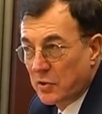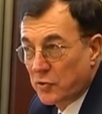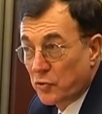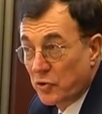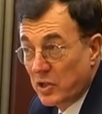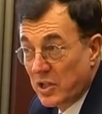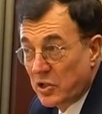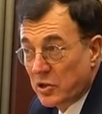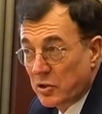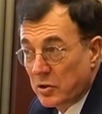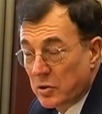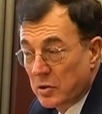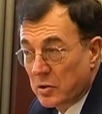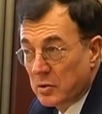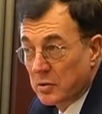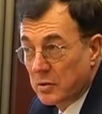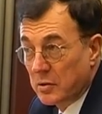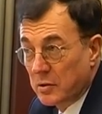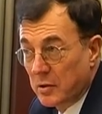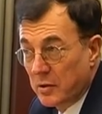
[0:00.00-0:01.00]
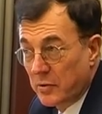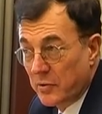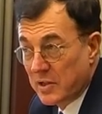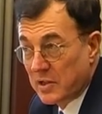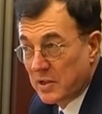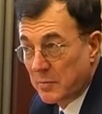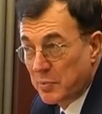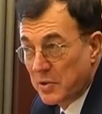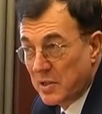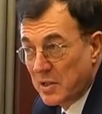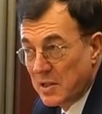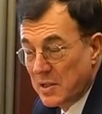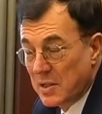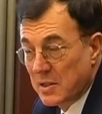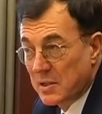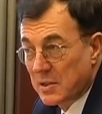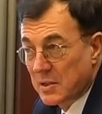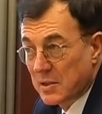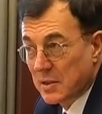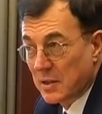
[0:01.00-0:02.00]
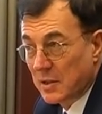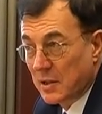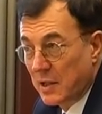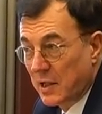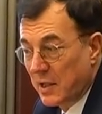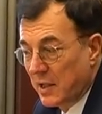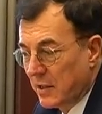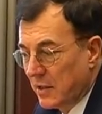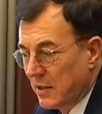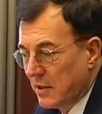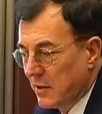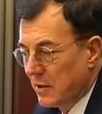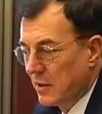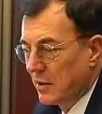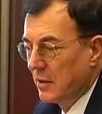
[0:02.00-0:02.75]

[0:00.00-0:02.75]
traditional recipes and